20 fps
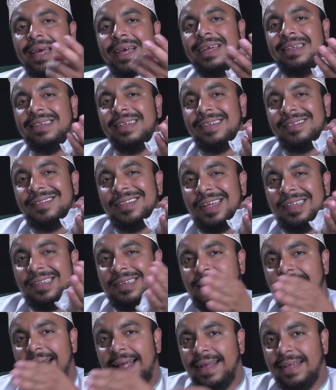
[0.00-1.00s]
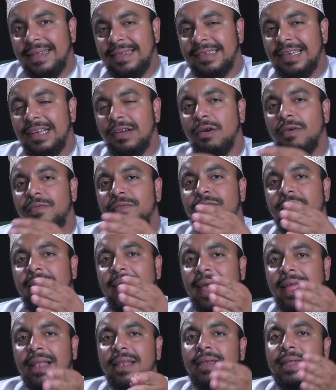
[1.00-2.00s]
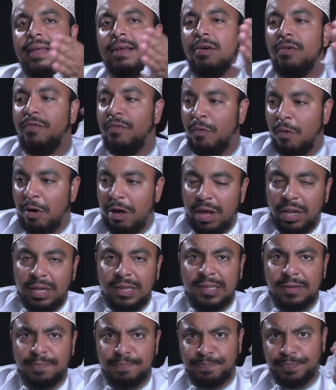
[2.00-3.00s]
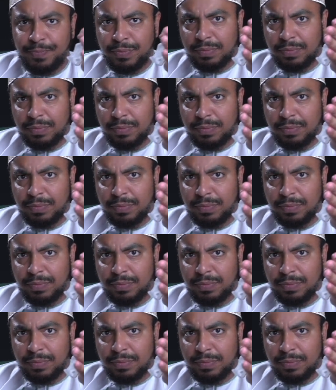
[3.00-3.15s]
it is the changing of the ending of words